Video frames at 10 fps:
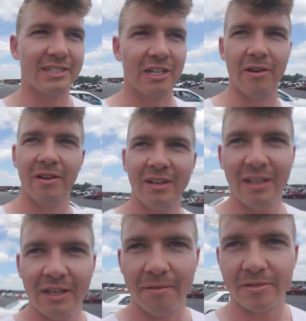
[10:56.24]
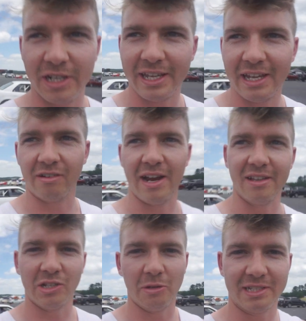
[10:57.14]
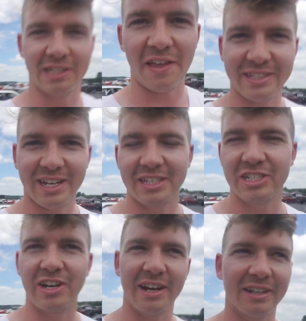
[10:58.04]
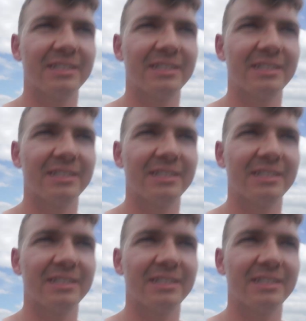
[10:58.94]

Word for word: So I'm trying to get around to it, but it's on the other side of the track.